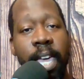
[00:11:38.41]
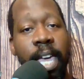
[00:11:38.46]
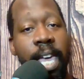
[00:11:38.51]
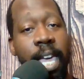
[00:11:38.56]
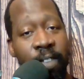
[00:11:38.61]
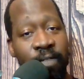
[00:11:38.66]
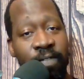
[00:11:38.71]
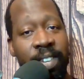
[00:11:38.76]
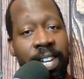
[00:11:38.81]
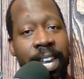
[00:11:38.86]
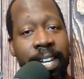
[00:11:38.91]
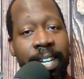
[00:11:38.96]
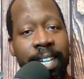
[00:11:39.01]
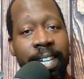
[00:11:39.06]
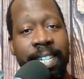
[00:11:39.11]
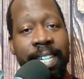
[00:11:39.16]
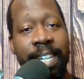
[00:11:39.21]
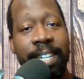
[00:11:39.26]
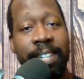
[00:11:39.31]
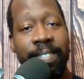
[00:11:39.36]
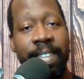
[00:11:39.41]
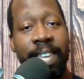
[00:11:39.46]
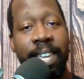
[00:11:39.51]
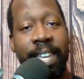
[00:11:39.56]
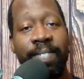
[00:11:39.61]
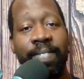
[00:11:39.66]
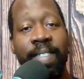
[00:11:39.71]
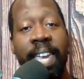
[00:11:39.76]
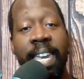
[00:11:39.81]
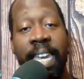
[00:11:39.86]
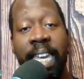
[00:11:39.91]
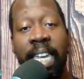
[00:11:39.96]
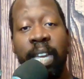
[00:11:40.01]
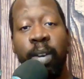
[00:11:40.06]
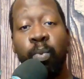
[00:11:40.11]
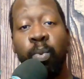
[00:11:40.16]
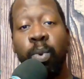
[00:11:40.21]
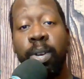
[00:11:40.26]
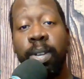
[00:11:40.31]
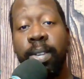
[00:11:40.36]
If Teddy did think that he
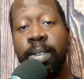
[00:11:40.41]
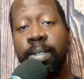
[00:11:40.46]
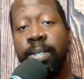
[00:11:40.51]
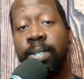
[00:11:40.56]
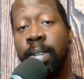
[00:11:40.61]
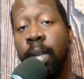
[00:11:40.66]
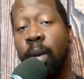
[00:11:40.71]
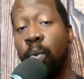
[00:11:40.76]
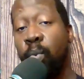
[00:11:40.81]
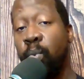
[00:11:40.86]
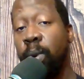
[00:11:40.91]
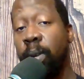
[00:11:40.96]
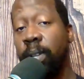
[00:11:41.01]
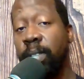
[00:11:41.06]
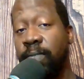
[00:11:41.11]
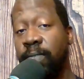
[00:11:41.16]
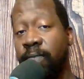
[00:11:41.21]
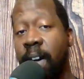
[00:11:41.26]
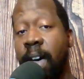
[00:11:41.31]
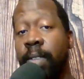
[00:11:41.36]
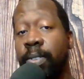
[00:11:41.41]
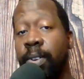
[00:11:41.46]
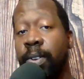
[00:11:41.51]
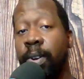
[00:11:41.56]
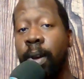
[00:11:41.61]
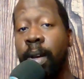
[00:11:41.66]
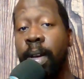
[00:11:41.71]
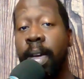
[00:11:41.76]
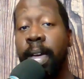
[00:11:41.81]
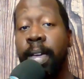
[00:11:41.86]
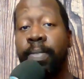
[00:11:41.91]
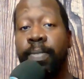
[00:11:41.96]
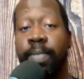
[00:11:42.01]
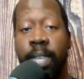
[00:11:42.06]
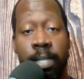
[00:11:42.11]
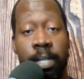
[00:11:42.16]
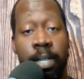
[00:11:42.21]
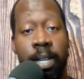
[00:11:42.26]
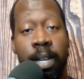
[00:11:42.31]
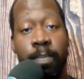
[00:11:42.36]
was Will's father,
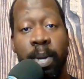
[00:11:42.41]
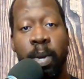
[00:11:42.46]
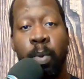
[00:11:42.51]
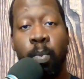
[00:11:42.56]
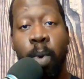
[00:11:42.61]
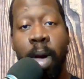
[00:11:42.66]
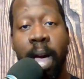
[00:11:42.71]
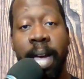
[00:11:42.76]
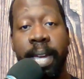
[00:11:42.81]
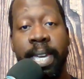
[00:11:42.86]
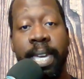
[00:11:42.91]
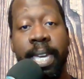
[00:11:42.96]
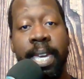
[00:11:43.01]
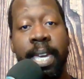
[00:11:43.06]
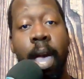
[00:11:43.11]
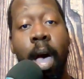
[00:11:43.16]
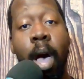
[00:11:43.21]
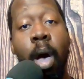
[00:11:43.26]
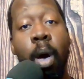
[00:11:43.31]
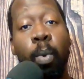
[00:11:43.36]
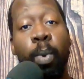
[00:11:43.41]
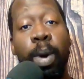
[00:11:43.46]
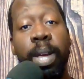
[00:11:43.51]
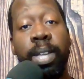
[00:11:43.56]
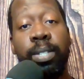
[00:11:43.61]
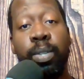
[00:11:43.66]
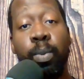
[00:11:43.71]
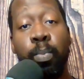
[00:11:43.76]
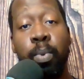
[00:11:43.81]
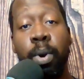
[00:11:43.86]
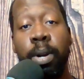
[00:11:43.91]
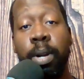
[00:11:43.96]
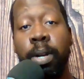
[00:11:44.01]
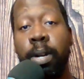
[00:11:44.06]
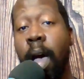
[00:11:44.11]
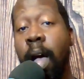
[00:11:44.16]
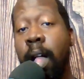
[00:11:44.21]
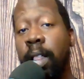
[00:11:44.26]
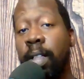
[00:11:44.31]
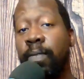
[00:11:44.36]
this could be why he always supported
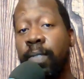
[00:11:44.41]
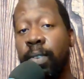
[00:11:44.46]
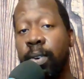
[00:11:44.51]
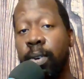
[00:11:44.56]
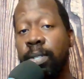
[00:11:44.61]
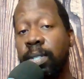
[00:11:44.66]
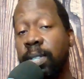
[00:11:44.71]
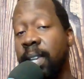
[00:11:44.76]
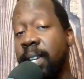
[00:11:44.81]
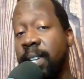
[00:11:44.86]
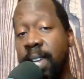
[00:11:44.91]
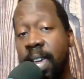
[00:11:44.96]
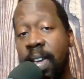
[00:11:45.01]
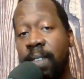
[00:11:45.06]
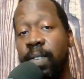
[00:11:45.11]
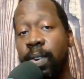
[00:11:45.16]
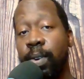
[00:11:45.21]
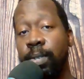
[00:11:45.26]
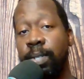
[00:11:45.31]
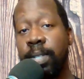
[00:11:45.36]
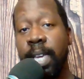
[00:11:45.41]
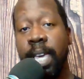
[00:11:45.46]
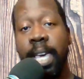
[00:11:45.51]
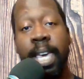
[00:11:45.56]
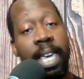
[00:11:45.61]
Oliver's endeavors,